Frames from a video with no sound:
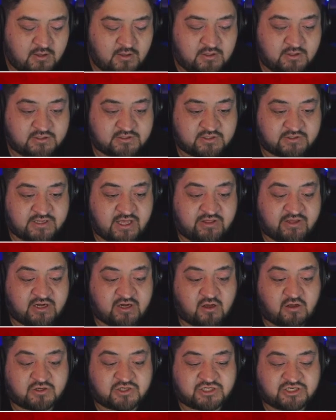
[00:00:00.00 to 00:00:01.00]
So now they
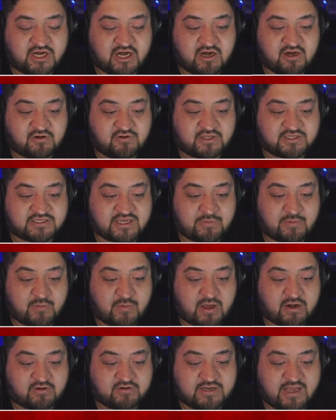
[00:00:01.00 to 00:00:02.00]
all share the same
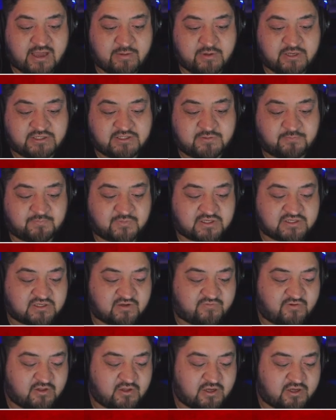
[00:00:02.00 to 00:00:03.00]
amount of damage. So
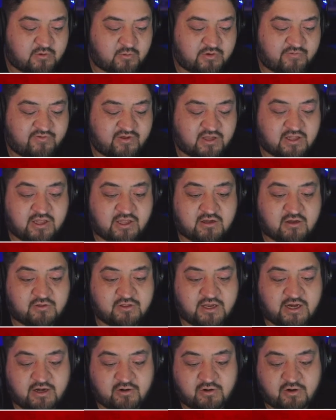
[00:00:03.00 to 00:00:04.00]
if you click on
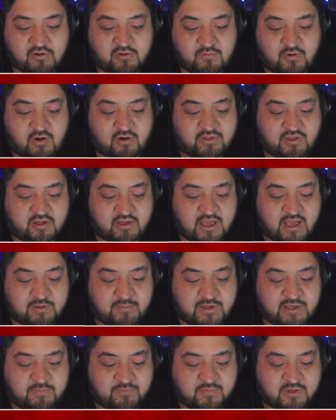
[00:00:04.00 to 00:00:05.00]
the hero or the
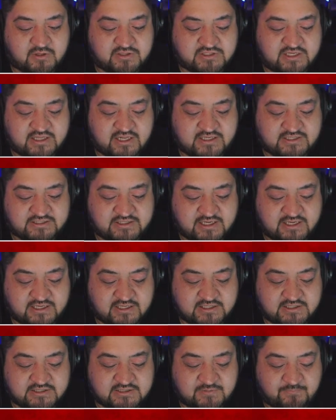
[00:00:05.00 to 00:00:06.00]
enemy, you'll see that it
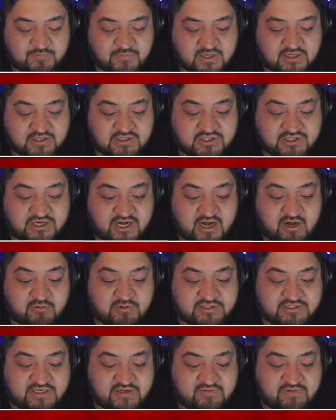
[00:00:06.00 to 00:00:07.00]
says share
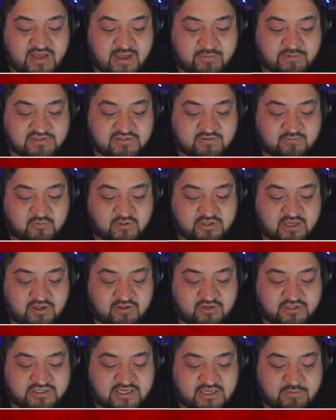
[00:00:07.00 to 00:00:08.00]
receive damage with
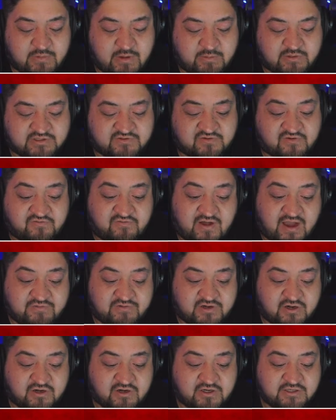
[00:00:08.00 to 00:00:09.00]
other team members for 5
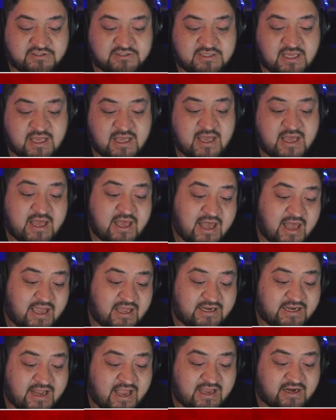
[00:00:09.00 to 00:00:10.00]
turns
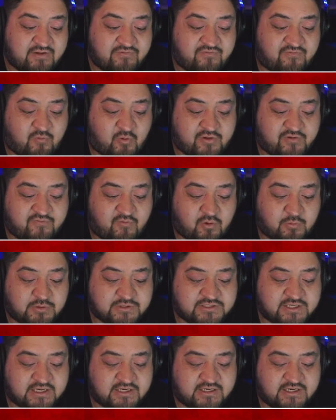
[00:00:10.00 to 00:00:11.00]
and negative
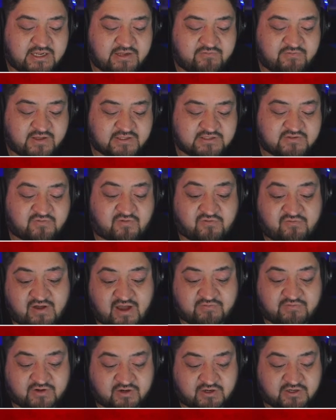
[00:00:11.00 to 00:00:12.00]
44% defense for
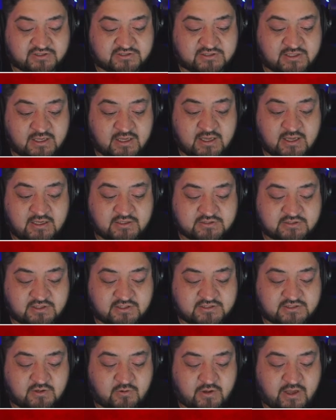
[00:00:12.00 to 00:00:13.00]
5 turns. So
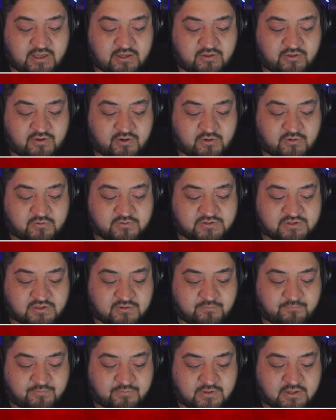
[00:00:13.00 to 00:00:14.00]
let's go ahead and throw some